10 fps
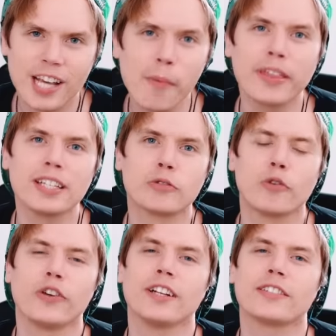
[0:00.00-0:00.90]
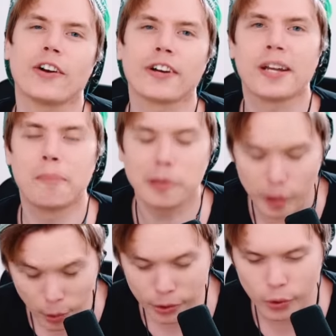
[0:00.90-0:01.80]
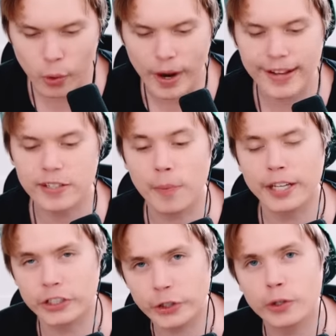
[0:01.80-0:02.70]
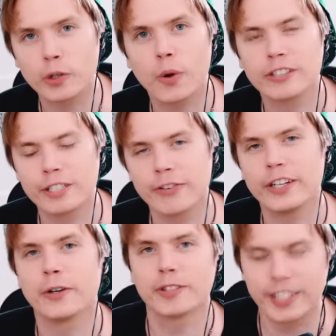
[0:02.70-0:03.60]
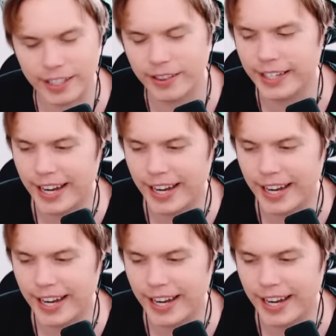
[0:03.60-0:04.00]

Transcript: Some of these reveals are gonna blow you away, so make sure to watch this video till